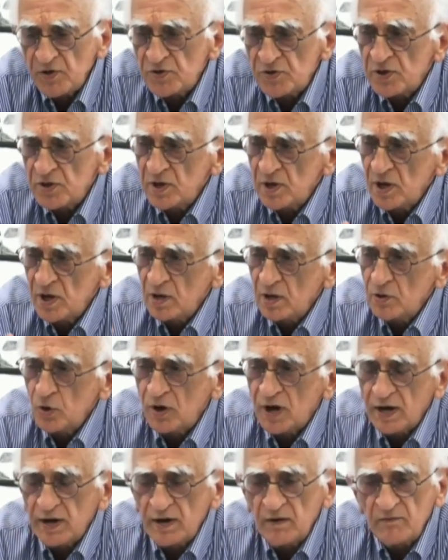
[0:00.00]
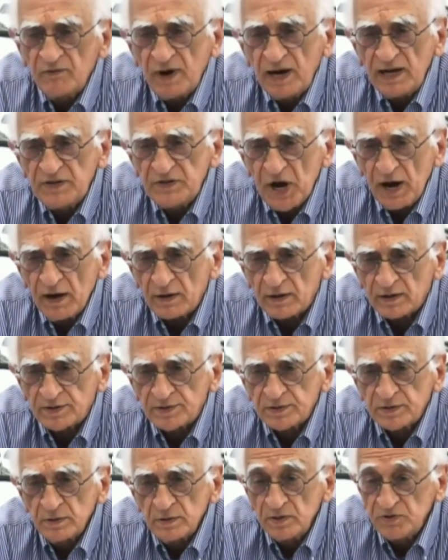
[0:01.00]
is you can fail
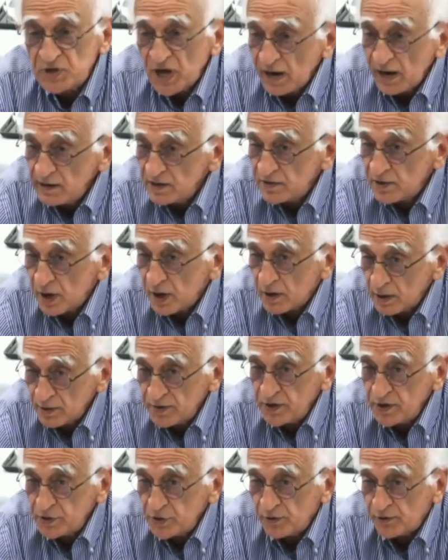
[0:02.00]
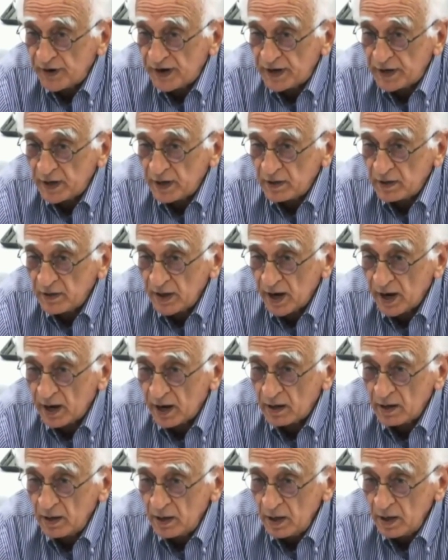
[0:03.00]
channels. Channels are deteriorating.
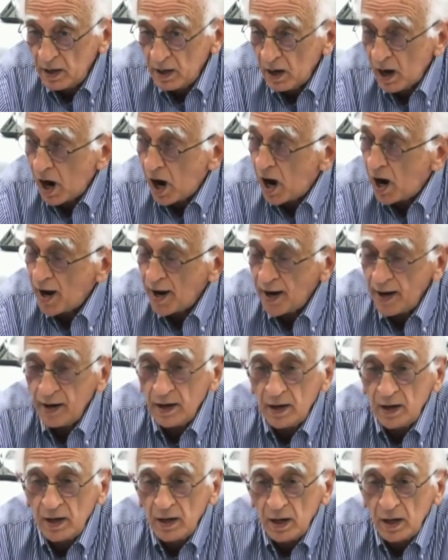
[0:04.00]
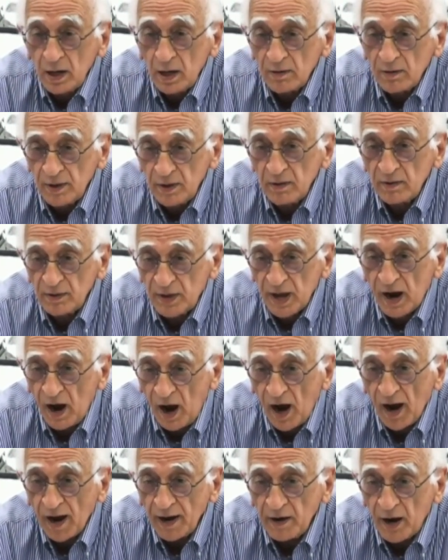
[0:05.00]
They are high,
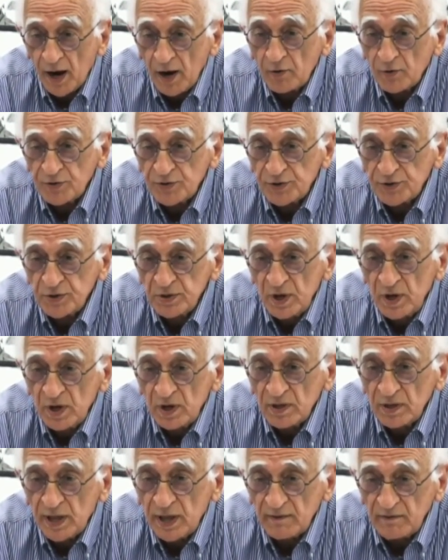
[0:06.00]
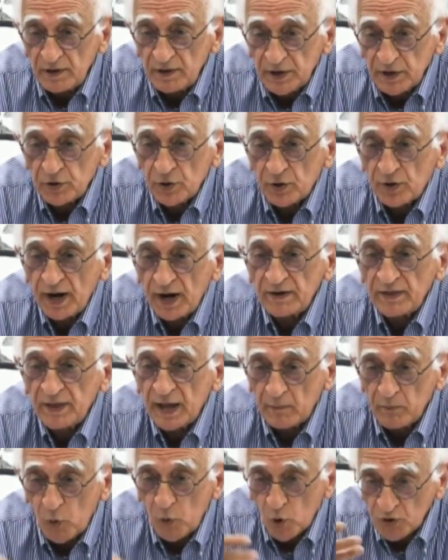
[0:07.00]
they're high in hydrogen. They will
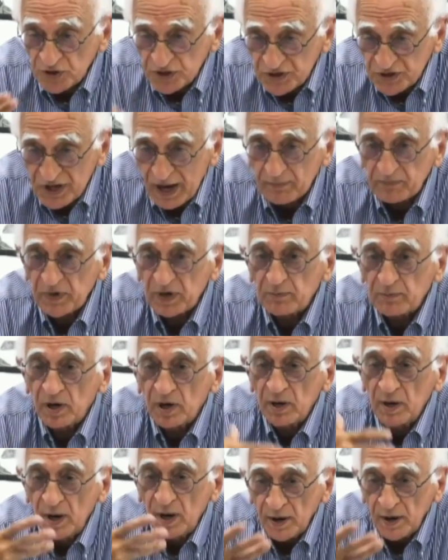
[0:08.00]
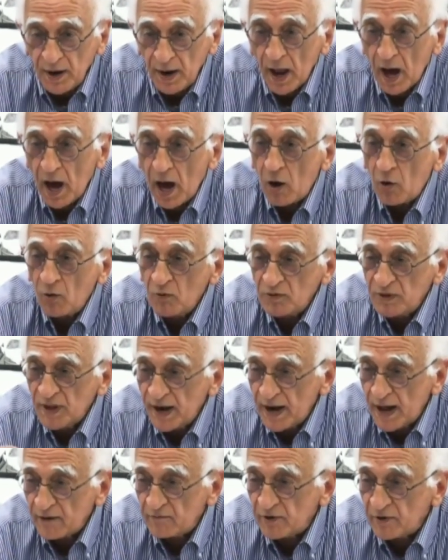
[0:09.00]
deteriorate. They are more susceptible
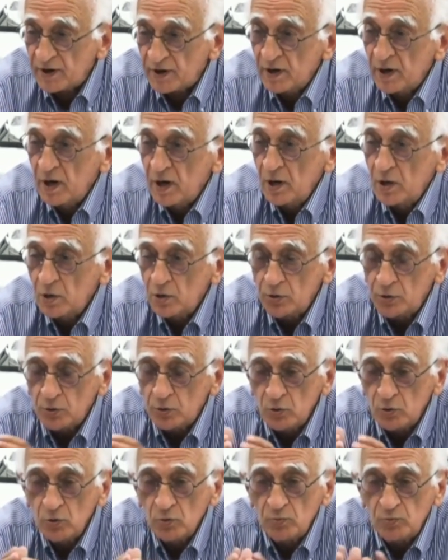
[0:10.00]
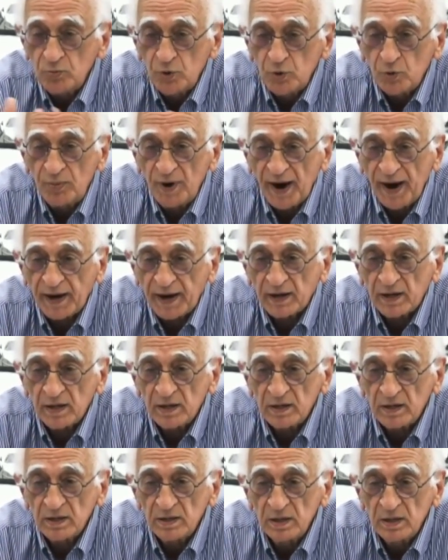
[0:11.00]
now than ever to
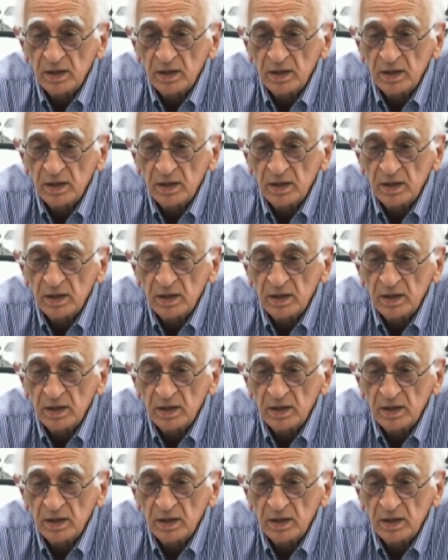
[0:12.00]
break.